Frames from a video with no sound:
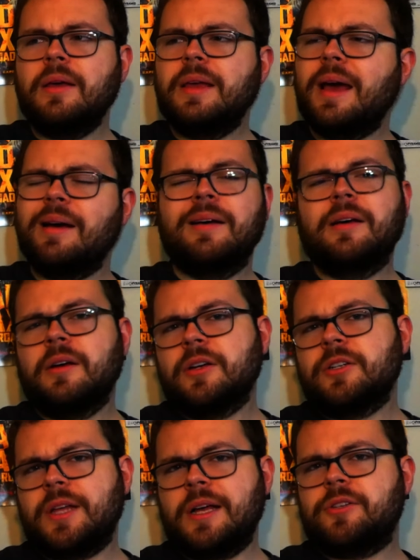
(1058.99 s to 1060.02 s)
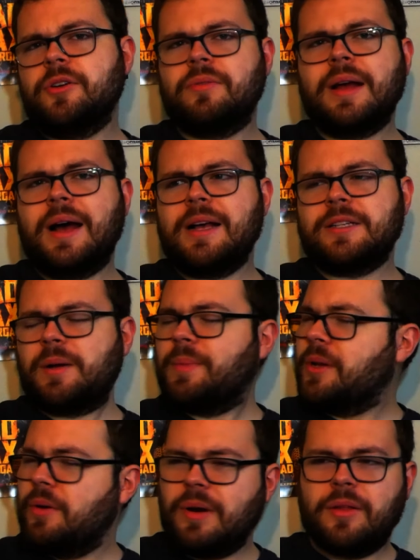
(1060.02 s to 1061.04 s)
yeah, stay tuned, guys. I'll be
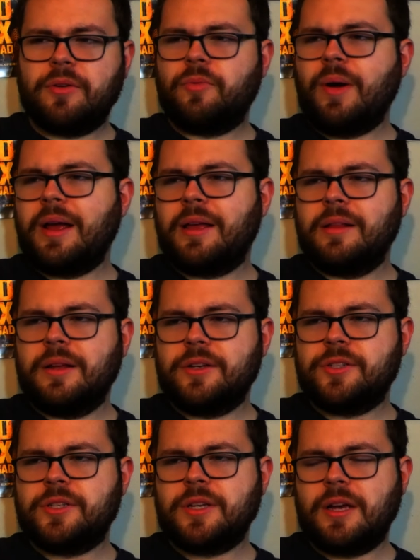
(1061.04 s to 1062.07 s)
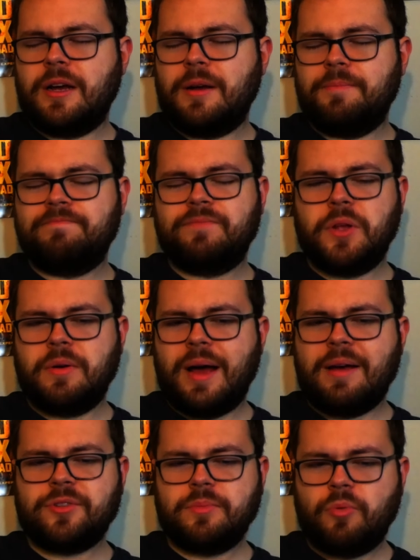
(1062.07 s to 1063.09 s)
doing other ranking lists. I
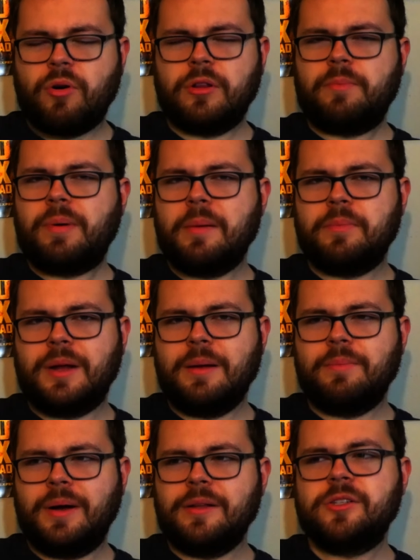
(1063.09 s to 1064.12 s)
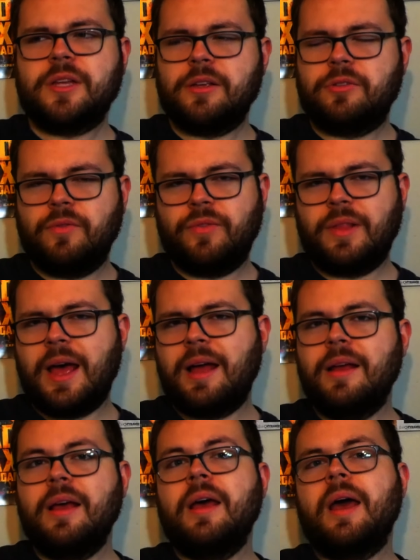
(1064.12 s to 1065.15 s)
have some more on the pipeline, but stay tuned for
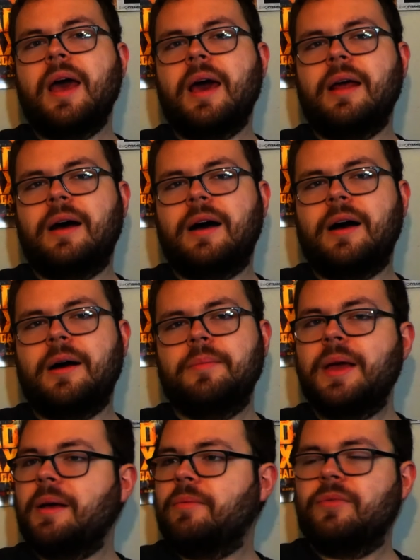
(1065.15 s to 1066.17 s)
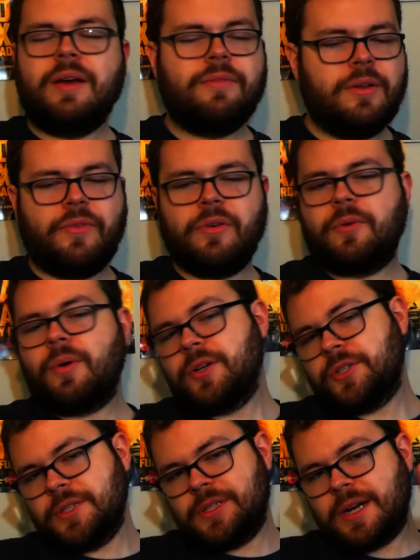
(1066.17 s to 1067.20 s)
that. And yeah, if you have any further
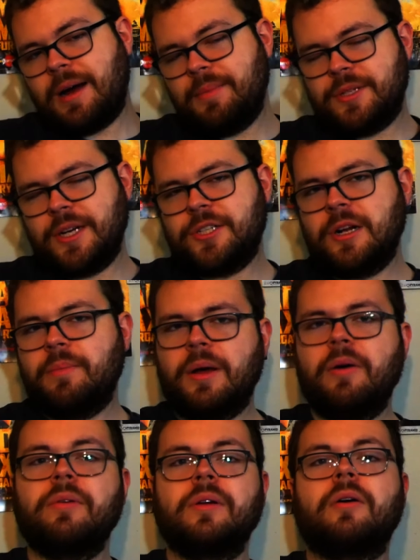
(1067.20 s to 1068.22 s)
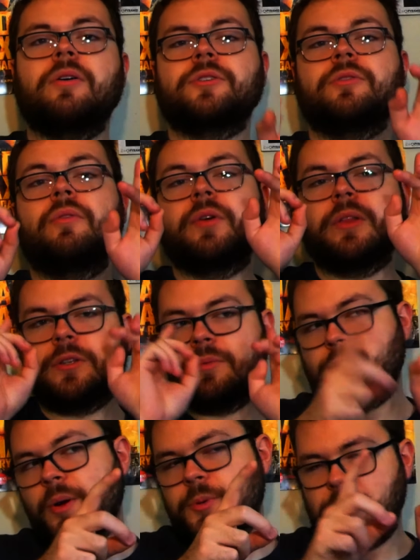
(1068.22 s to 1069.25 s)
questions, comment section down below, and also don't forget the
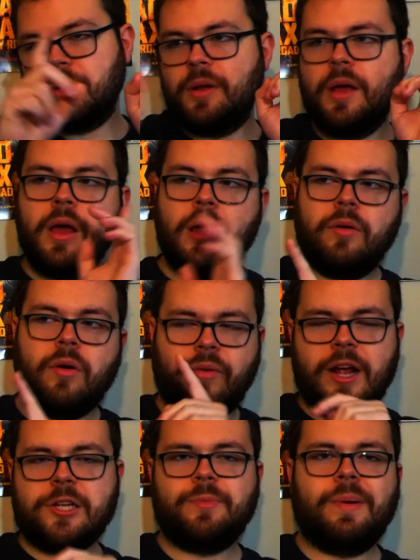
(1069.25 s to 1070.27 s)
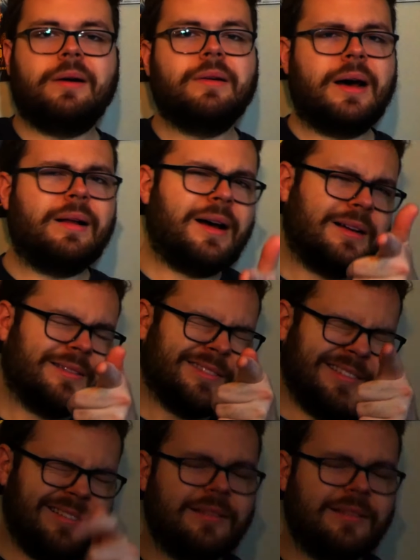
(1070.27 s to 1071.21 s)
subscription, notification bell, and I'll